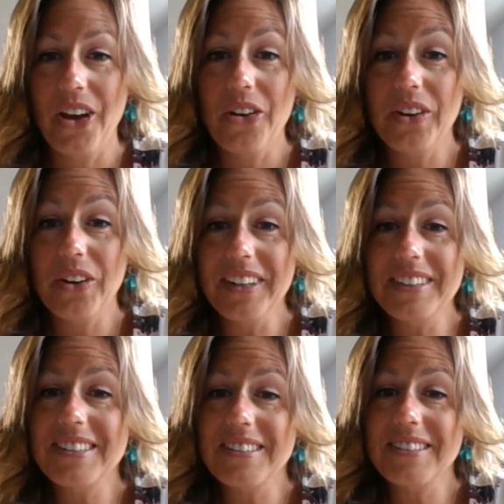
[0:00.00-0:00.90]
Really, to
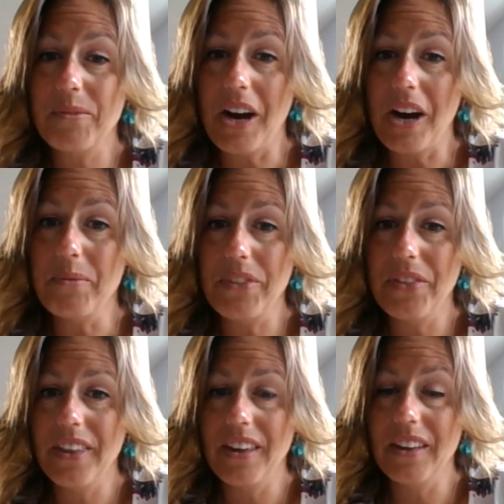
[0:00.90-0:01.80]
sum up
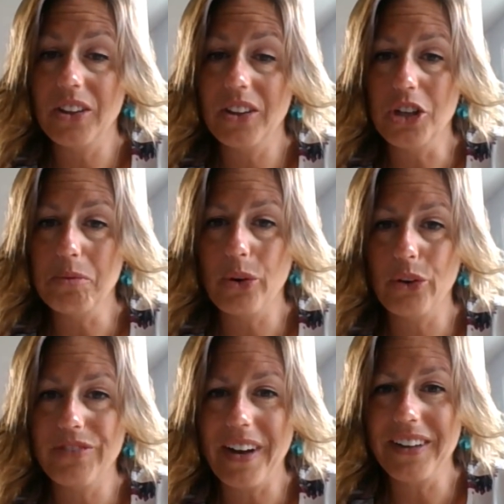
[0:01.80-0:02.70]
the learner
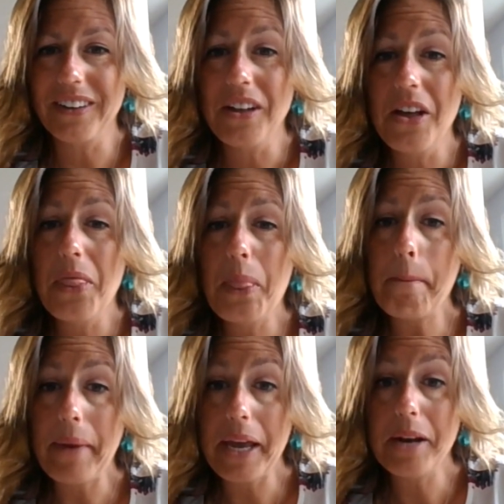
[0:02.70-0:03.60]
profile, the
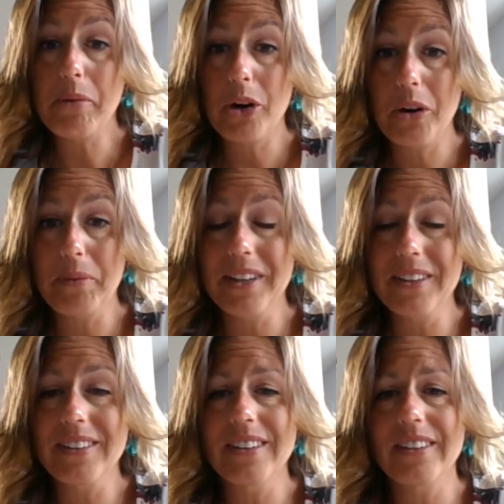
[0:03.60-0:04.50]
main
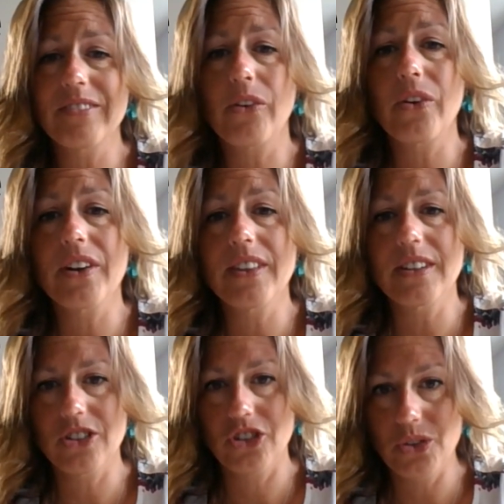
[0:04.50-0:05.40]
purpose is for the
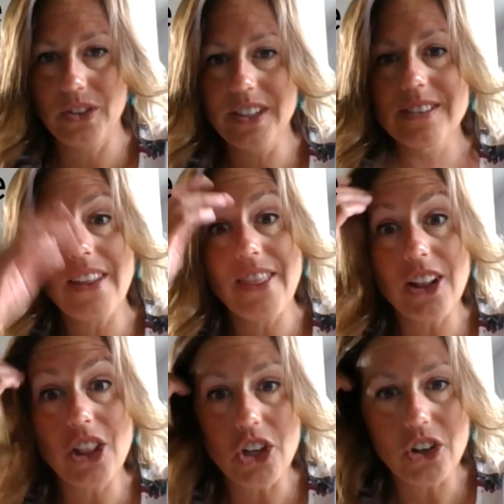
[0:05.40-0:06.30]
student, the
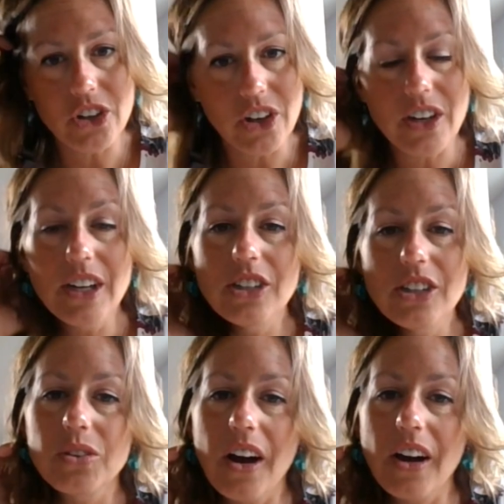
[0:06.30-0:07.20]
learner,
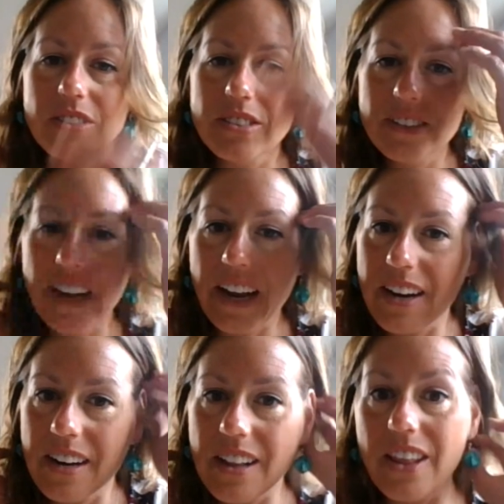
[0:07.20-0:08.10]
to
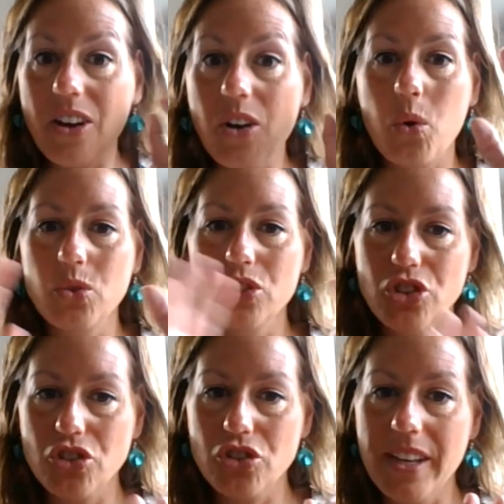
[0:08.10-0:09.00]
understand their own
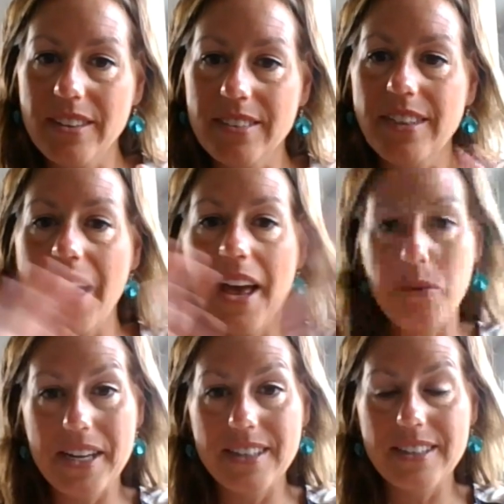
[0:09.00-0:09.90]
strengths and
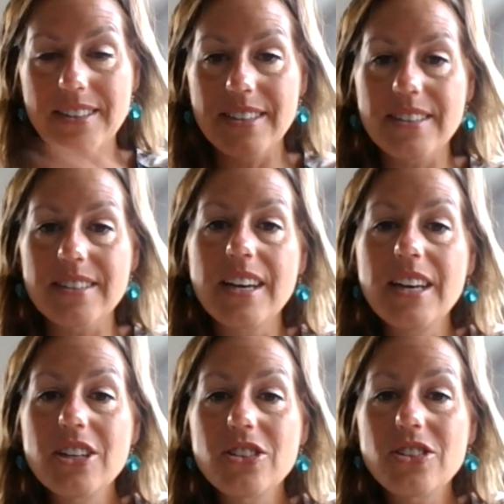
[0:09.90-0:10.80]
weaknesses
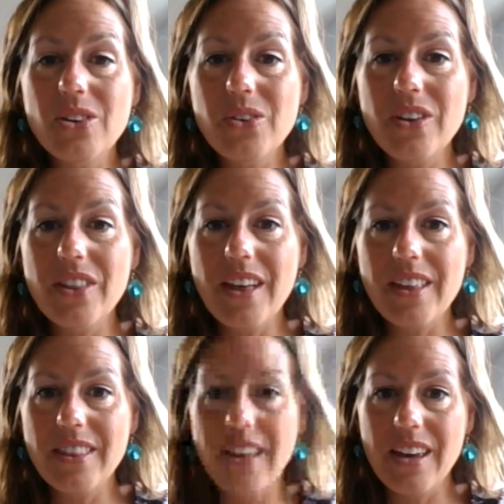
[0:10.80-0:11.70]
so
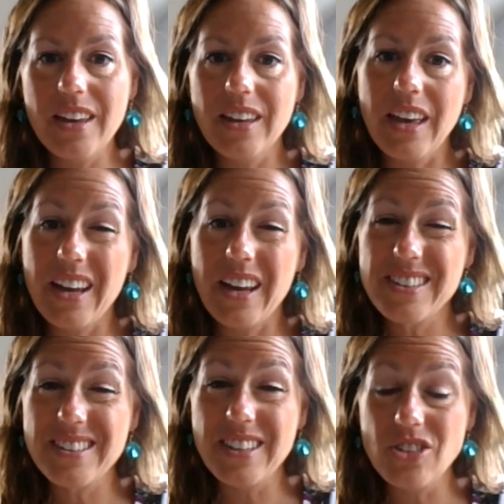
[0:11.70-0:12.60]
that they can
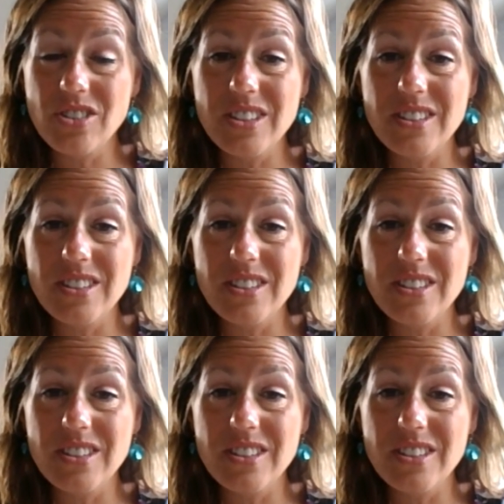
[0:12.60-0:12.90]
essentially